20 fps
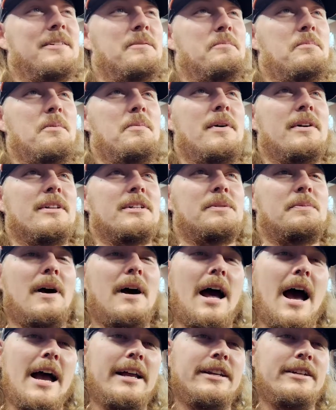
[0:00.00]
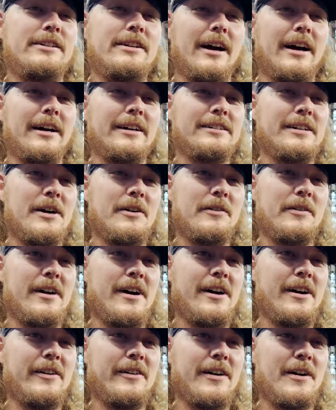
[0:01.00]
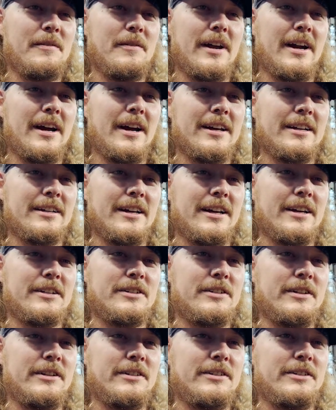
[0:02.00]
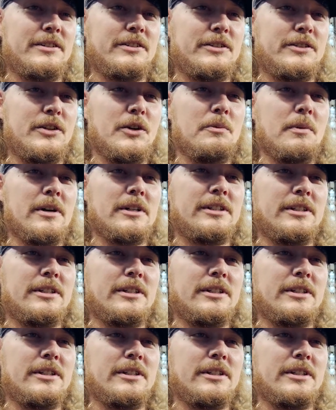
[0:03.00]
put me on the spot. I don't know. I mean, I got too much.